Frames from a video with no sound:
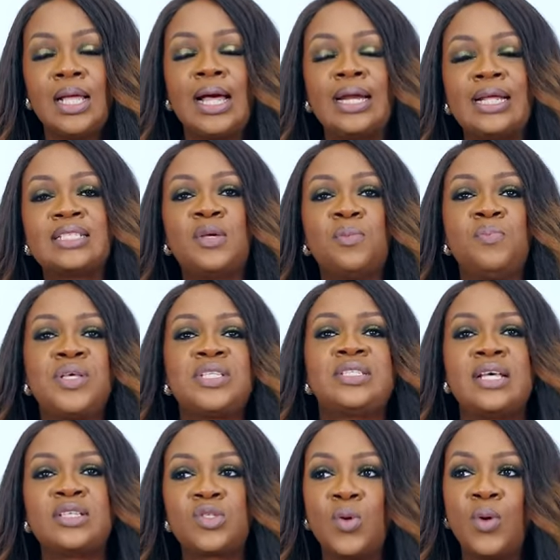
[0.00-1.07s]
And as a
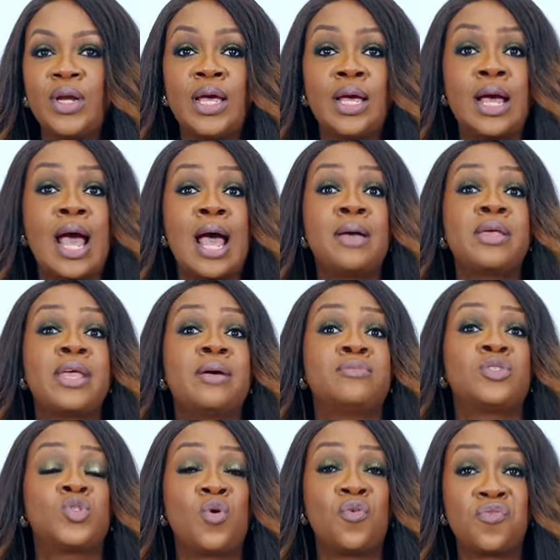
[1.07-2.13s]
business owner, I am
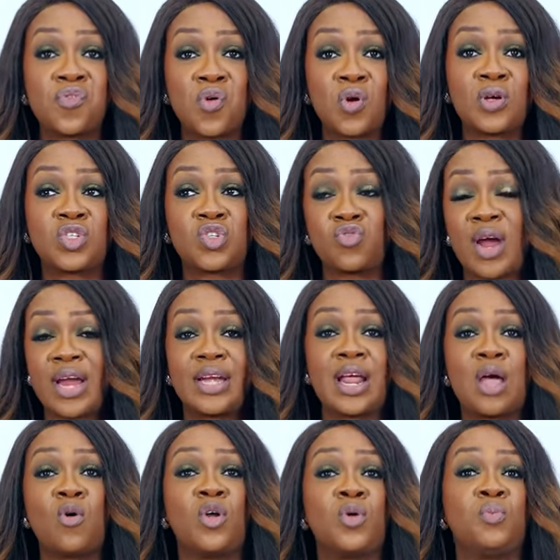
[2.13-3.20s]
so focused right
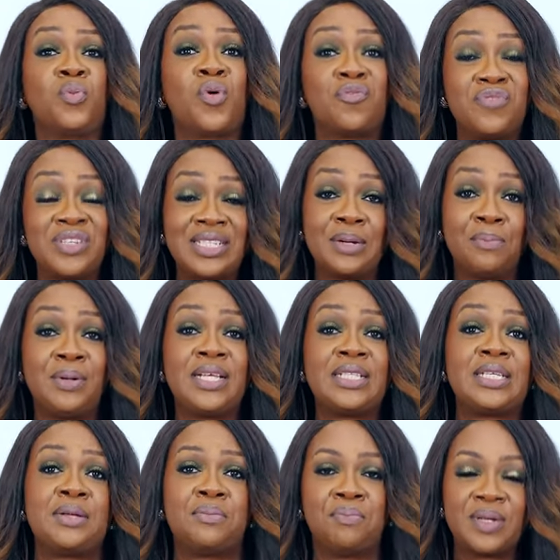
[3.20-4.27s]
now on
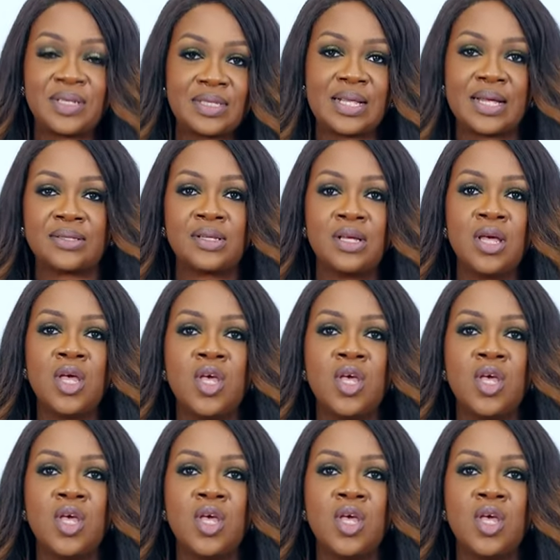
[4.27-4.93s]
profitability in business.